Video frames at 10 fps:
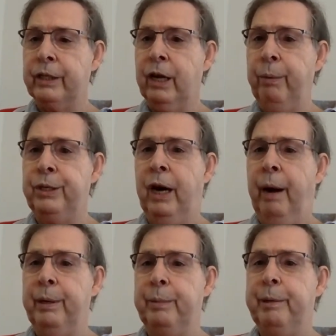I
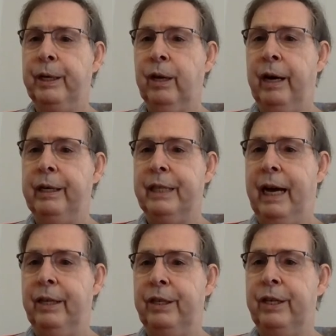would be inclined to
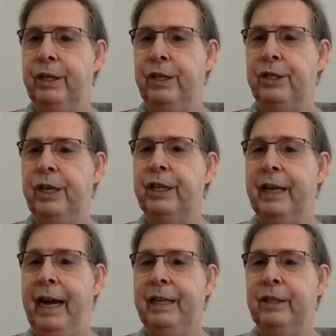say that this is
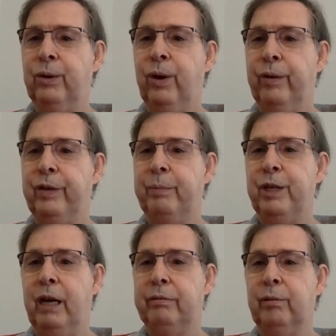indicating that all of the
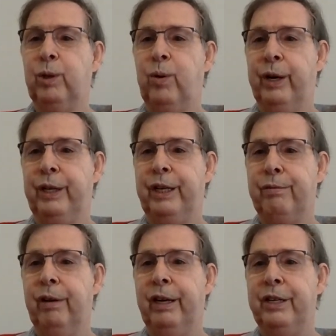observable
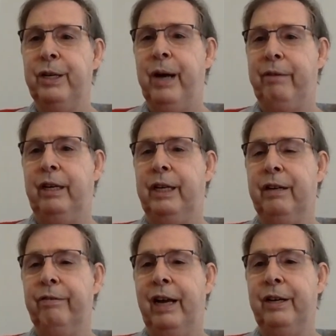quantities really do have a
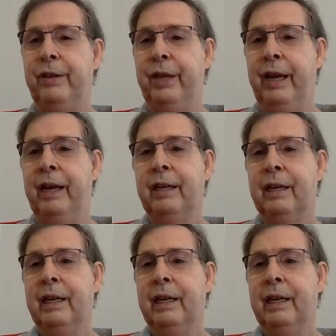hidden value there,